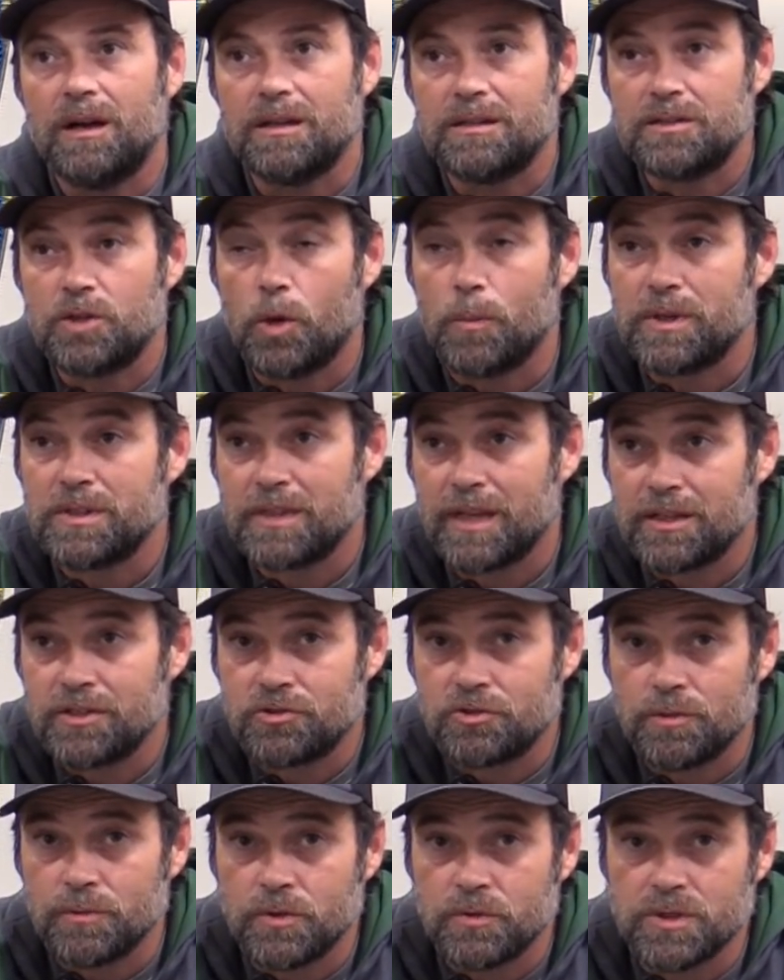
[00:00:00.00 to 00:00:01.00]
Thomas
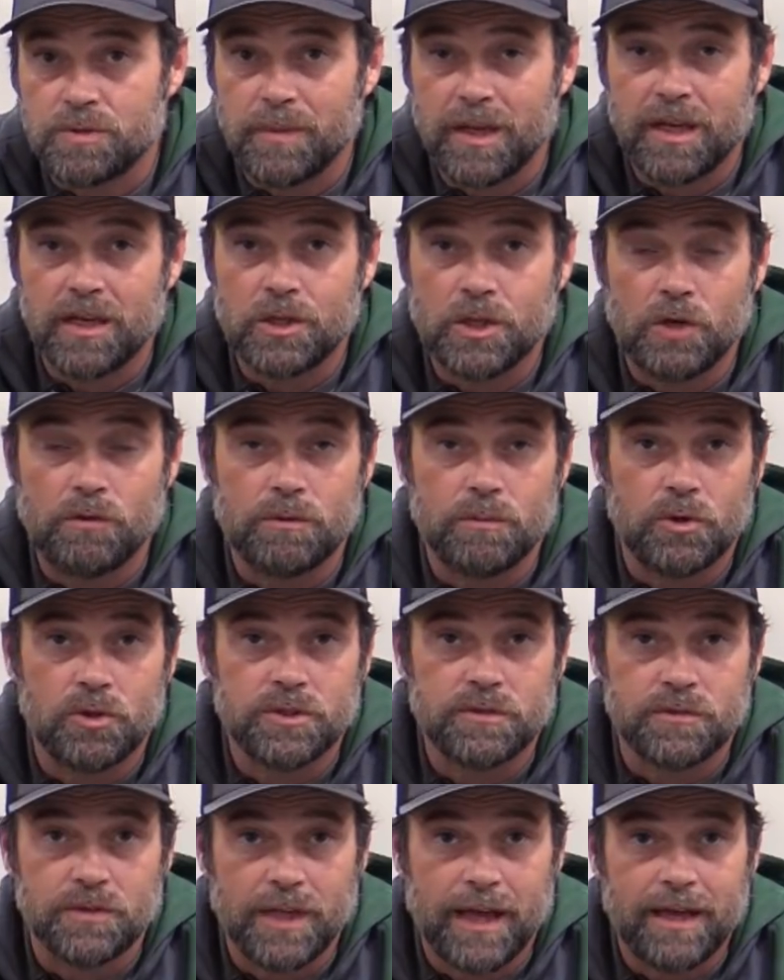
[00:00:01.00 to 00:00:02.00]
Ekstrom, who was making
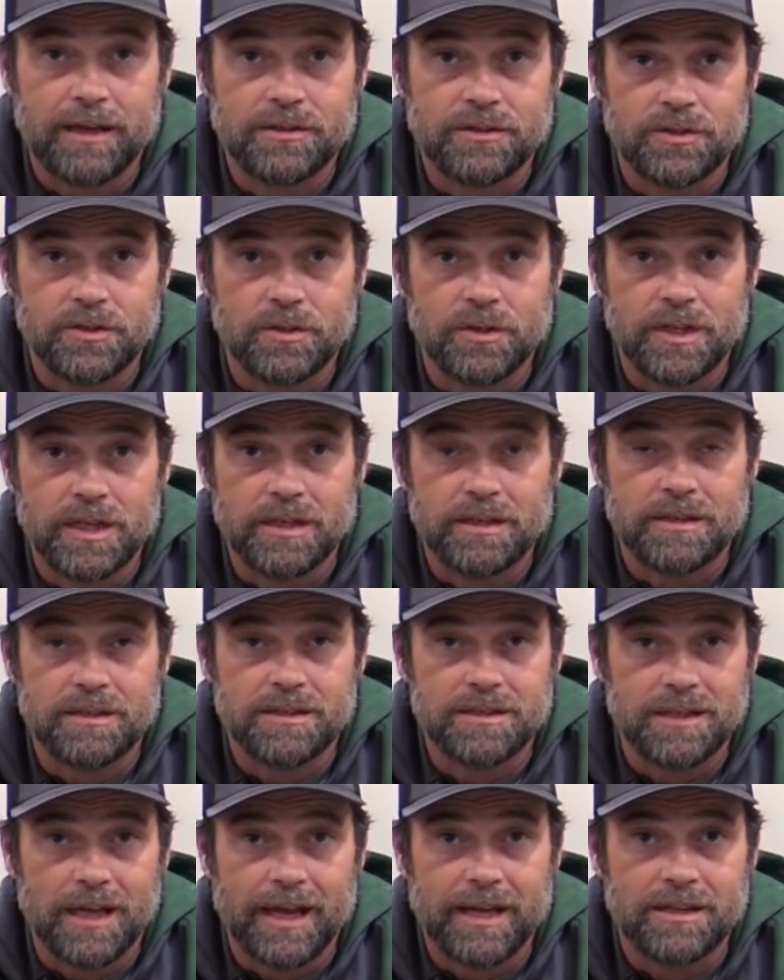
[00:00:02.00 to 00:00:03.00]
overmolds for Latitude. He did the
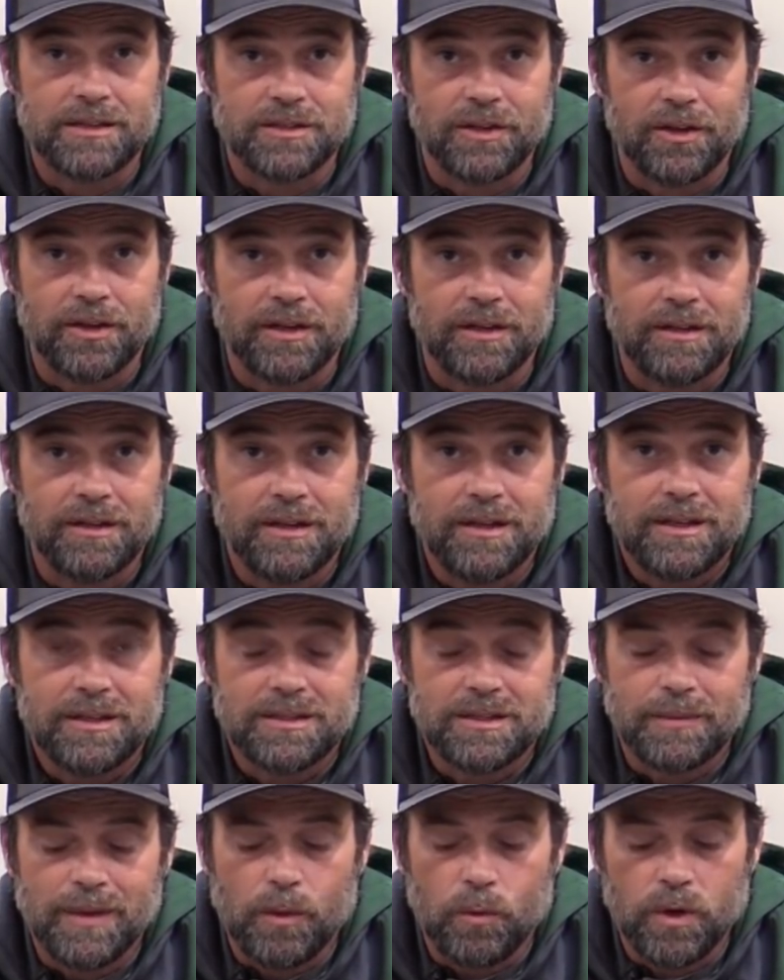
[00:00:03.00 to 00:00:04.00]
science on it.
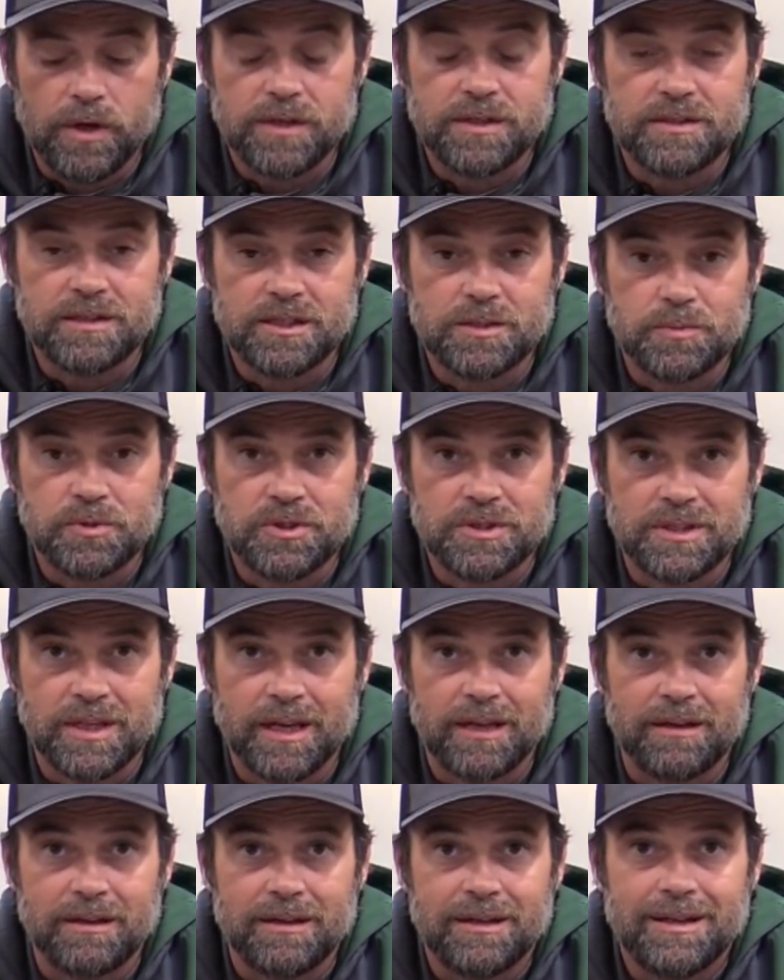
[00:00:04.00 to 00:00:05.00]
It's about 1 to
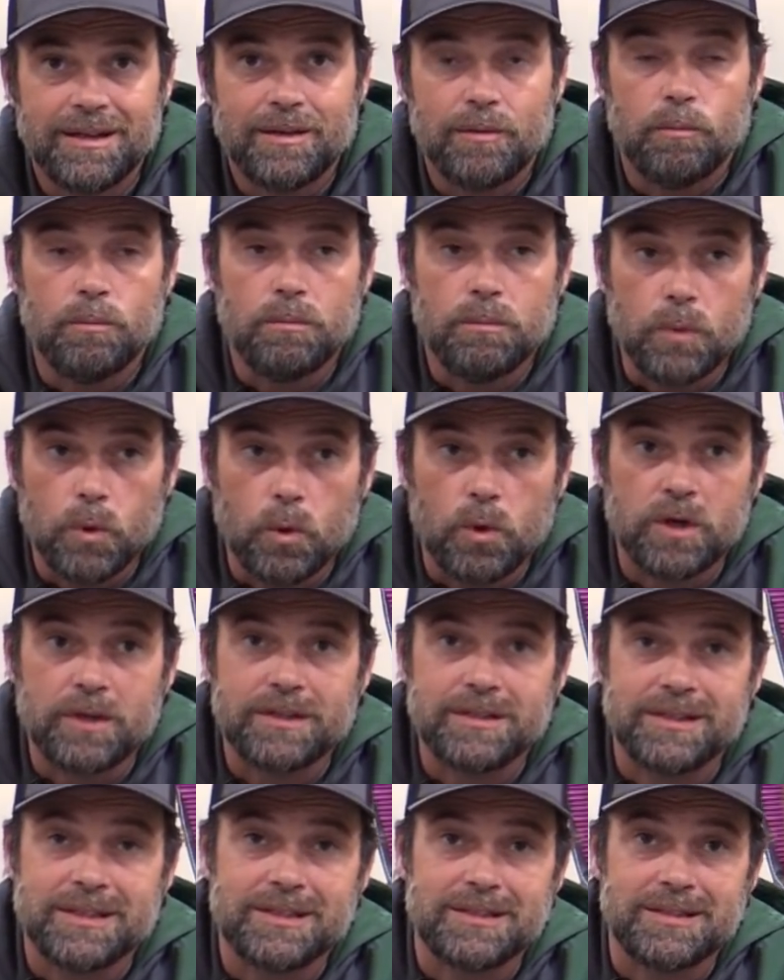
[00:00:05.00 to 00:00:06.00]
6% more
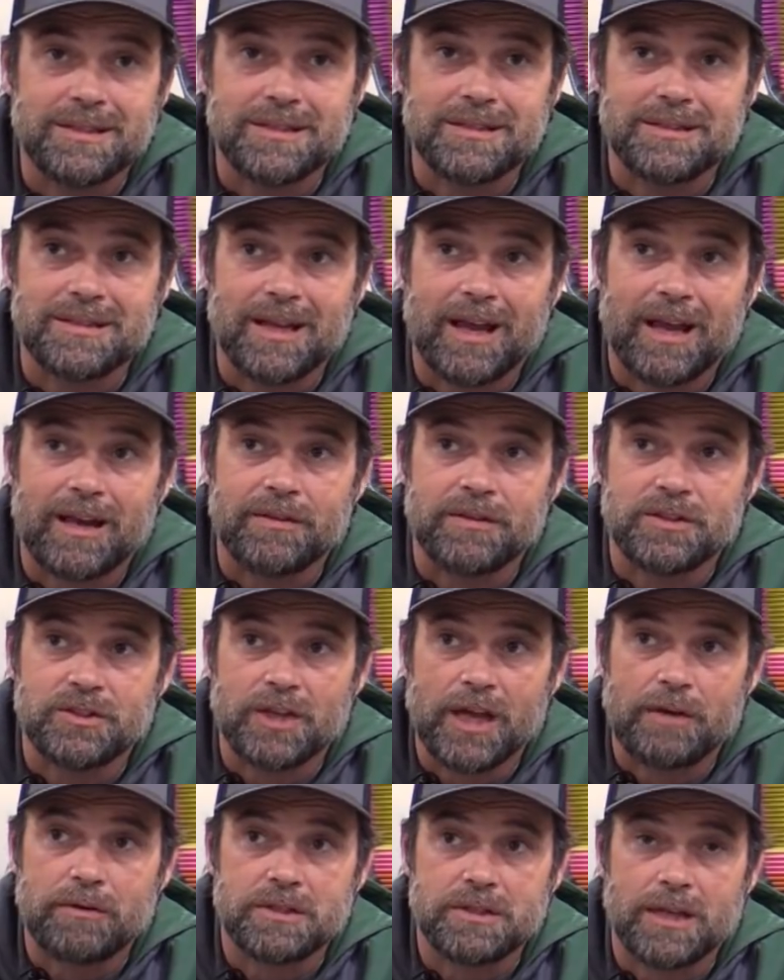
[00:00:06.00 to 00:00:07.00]
distance out of the
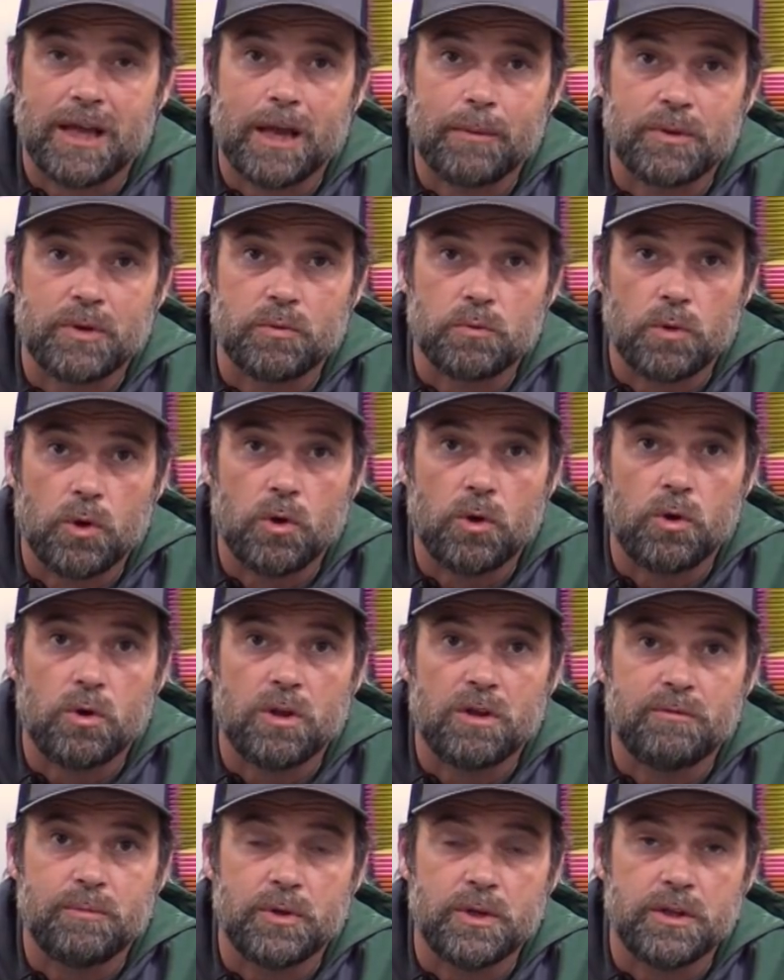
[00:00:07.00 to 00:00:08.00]
gyroscopic
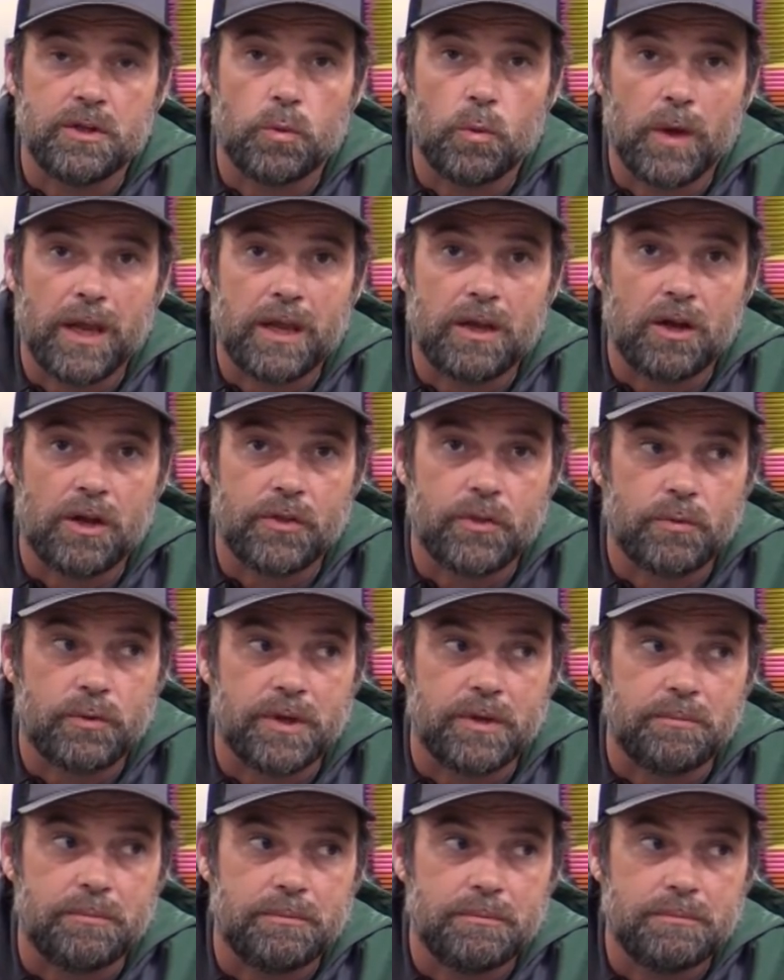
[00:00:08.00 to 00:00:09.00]
roll of putting the weight on the
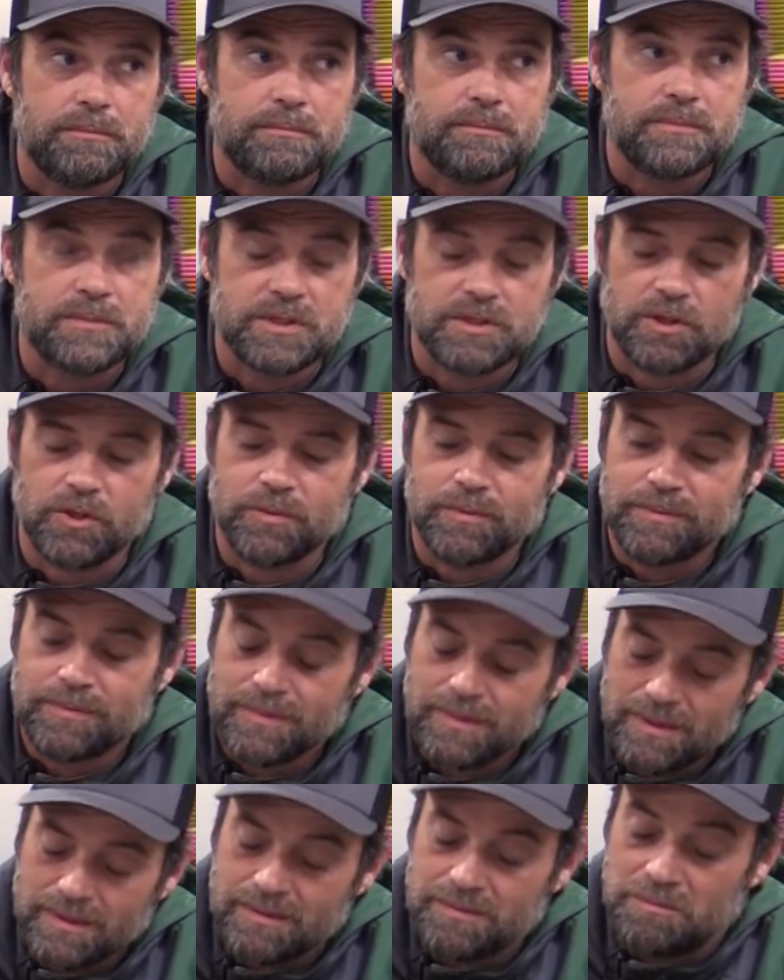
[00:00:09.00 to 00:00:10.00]
rim. So
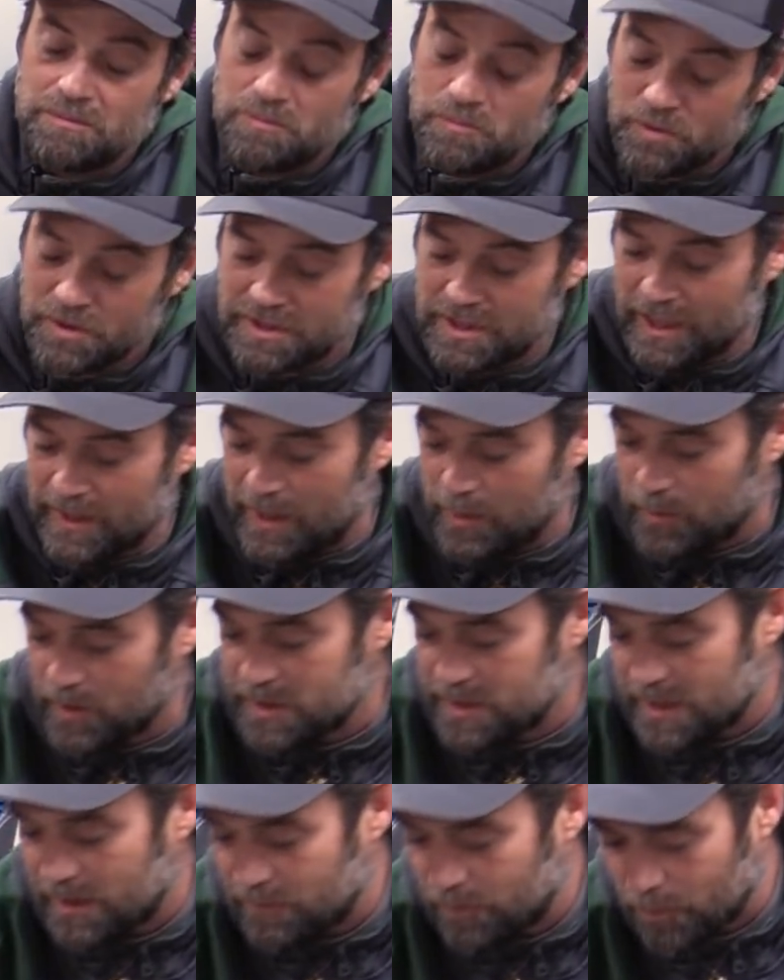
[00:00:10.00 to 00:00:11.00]
we'll see how that
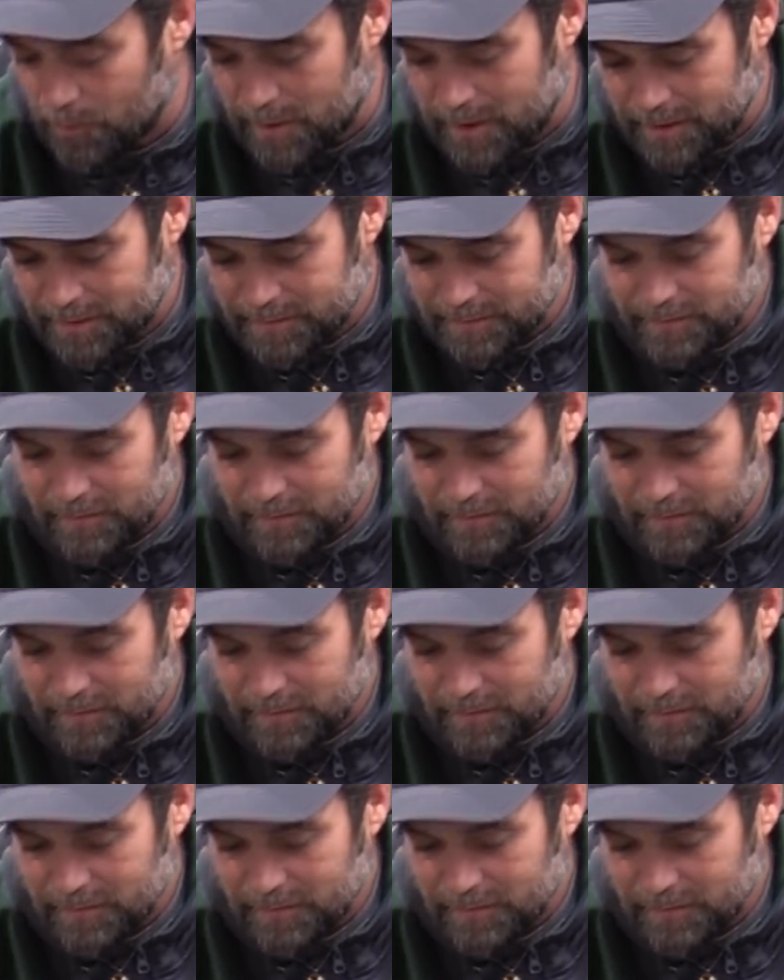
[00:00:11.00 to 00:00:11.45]
works out for me.